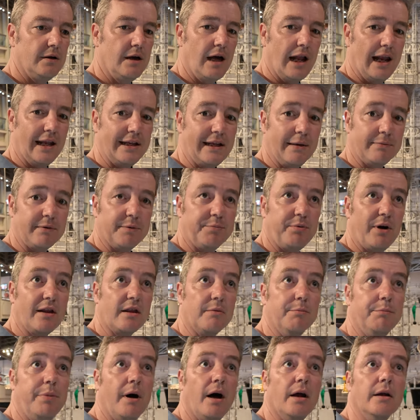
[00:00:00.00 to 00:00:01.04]
Unless you have to press
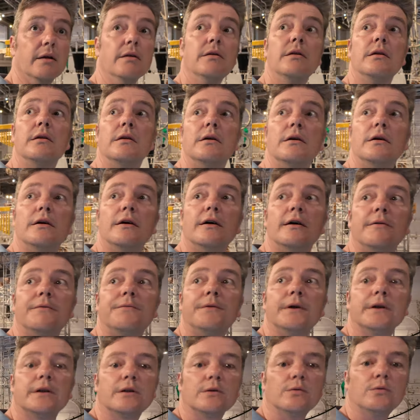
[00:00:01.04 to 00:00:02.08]
a button
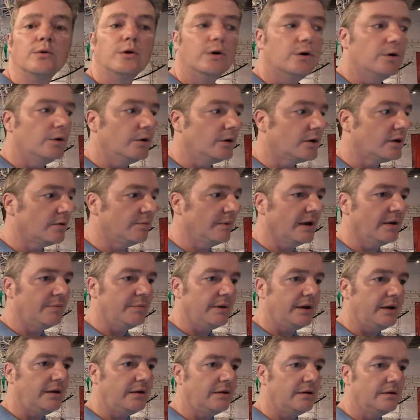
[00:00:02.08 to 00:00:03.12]
for it to work,
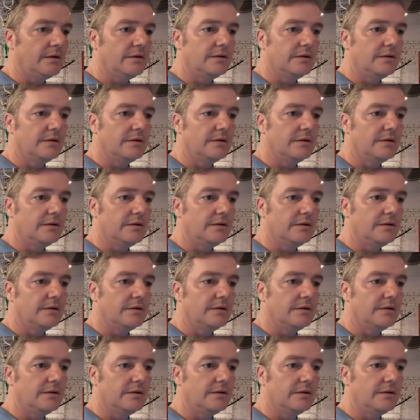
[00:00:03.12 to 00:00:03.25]
maybe.